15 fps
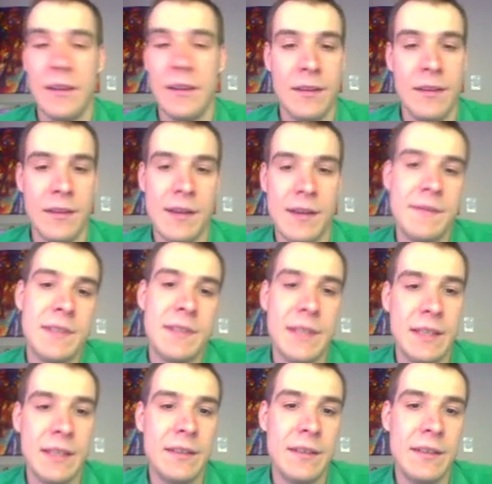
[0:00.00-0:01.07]

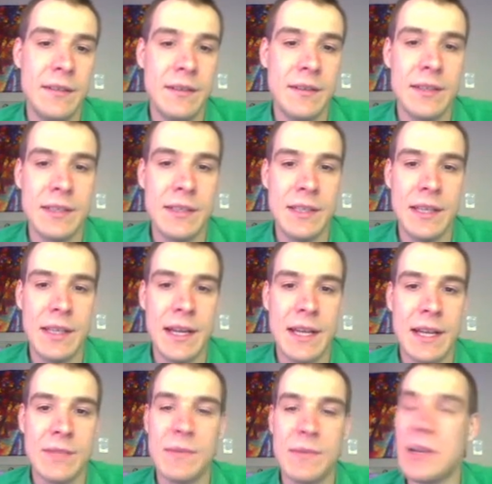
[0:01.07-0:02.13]
Obviously, you can see that
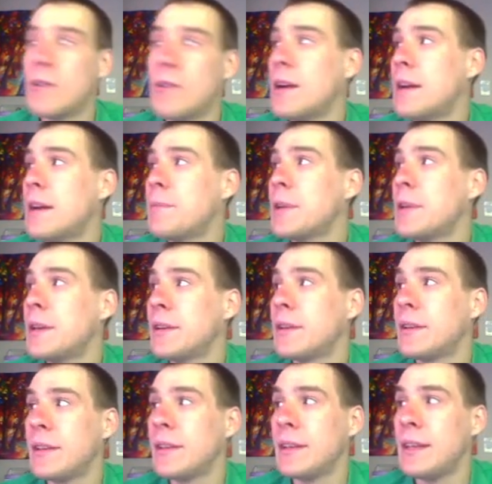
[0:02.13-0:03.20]
as we go up
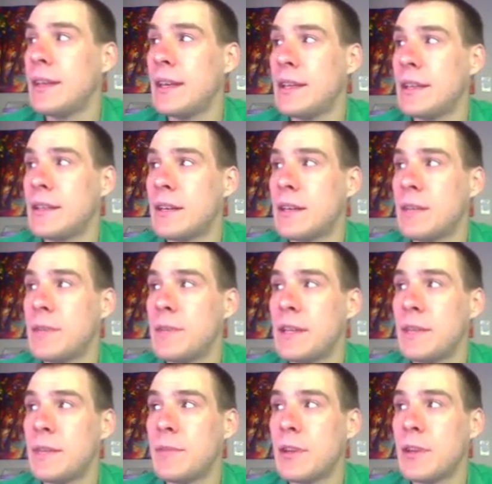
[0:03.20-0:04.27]
in carbon
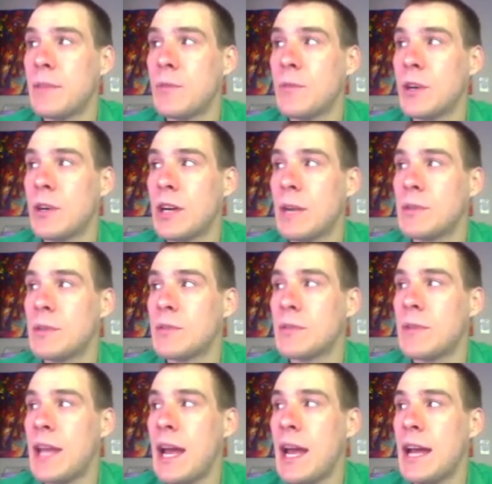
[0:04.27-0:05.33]
number, the more carbons
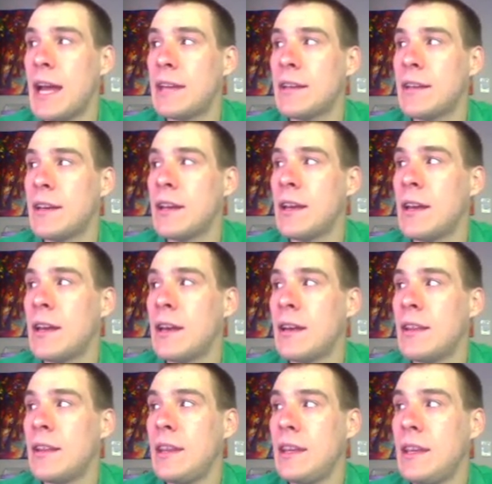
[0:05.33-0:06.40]
we add,
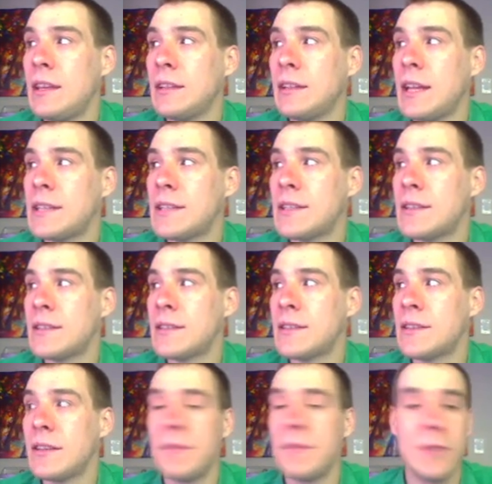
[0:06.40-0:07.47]
the less
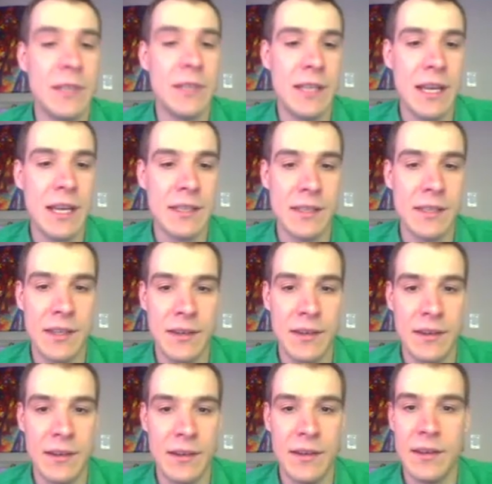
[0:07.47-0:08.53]
soluble it gets.
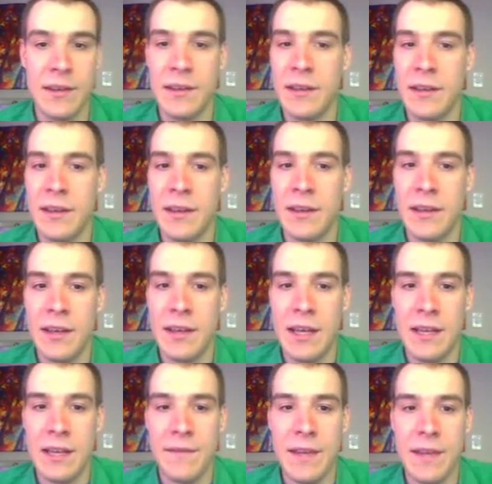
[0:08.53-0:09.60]

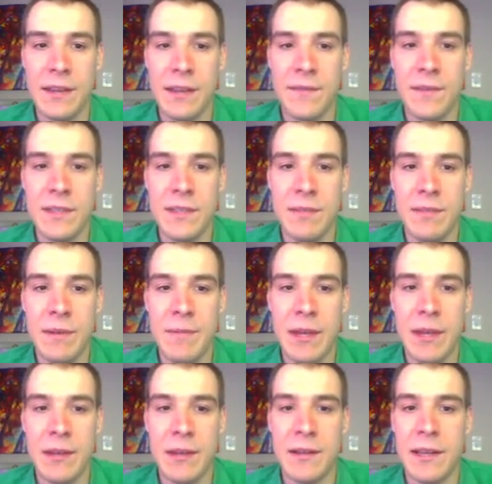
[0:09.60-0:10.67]
And in fact, the first three,
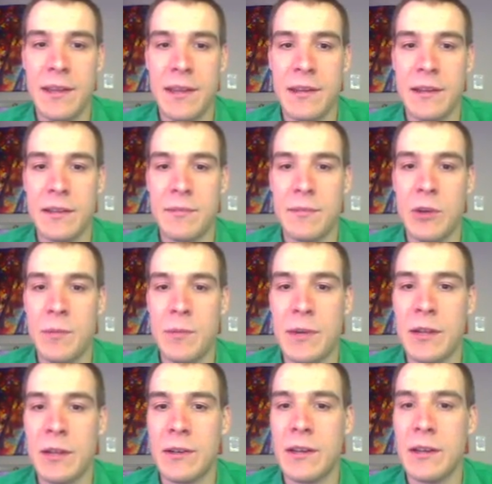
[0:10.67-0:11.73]
methanol, ethanol, and
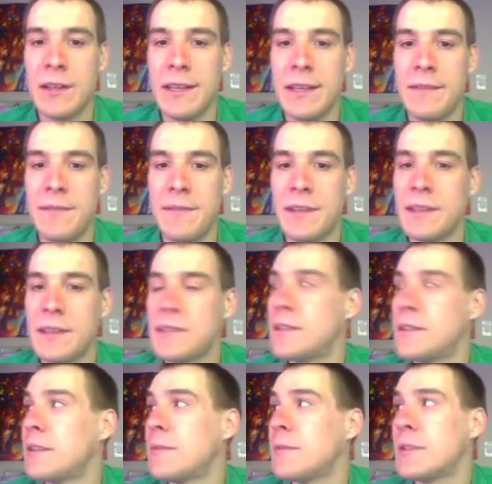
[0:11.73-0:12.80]
propanol, are all infinitely
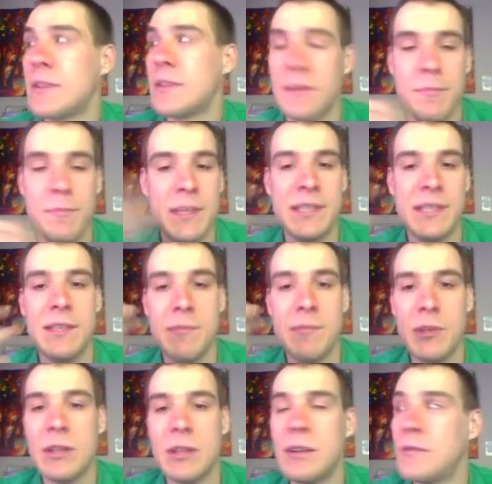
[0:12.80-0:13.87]
soluble, so they're
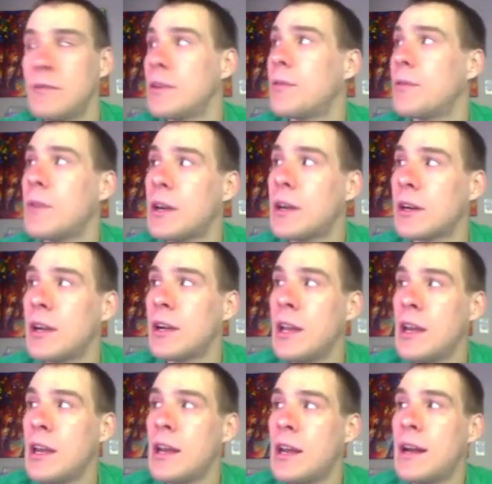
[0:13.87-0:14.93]
miscible with water.
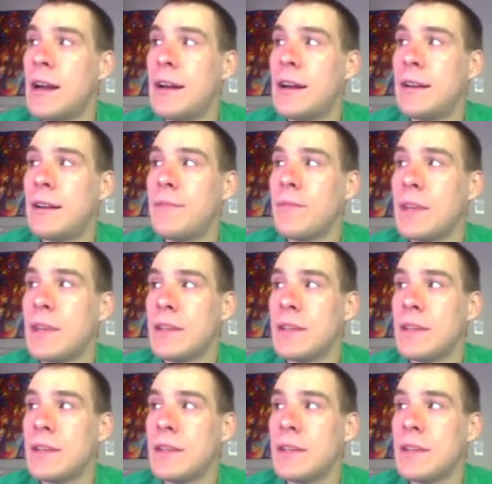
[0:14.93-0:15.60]
What